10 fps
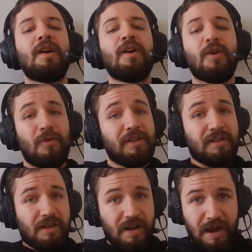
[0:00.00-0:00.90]
Gold
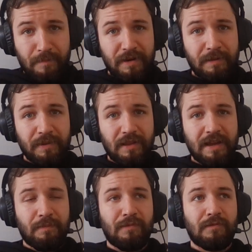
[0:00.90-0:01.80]
is not
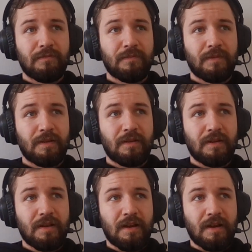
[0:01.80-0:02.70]
manipulatable
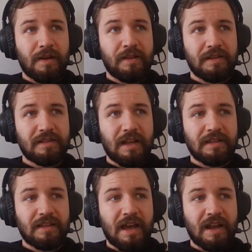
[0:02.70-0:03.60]
in the
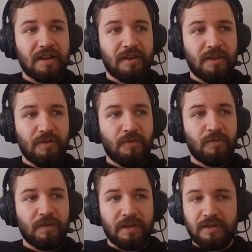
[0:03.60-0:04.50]
sense that
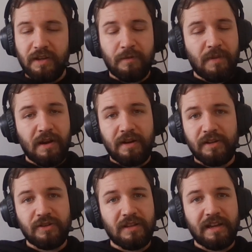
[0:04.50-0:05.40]
it's a commodity
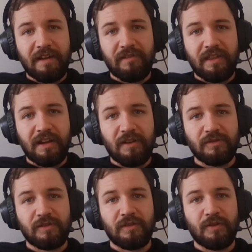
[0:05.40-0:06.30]
just like everything
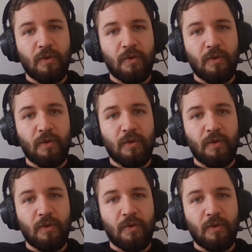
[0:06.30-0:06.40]
else.